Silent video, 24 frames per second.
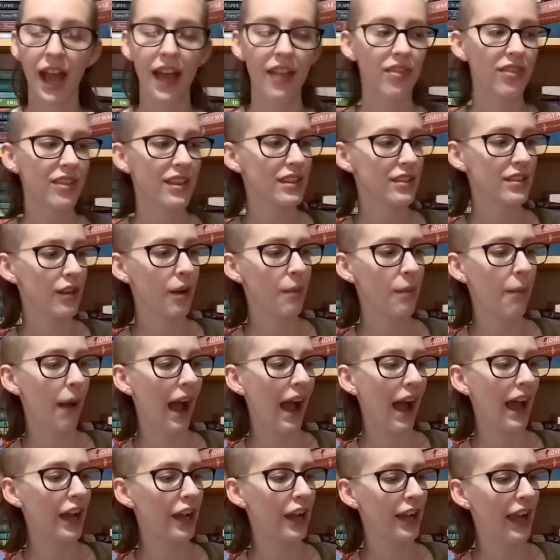and these are
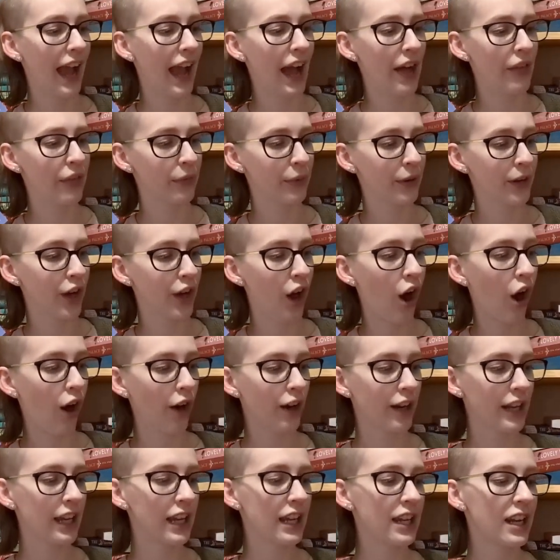by Katherine
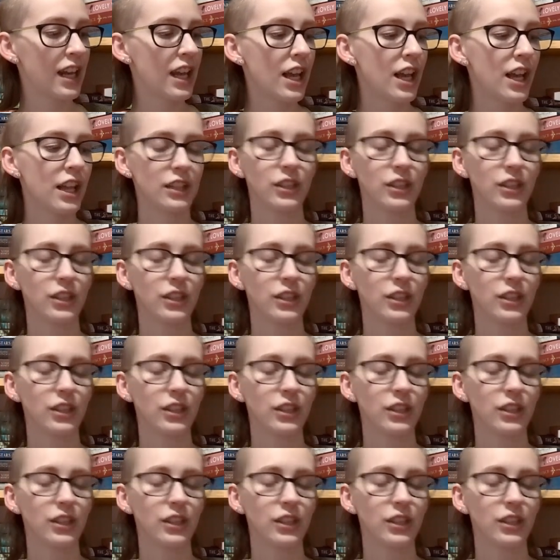Arden.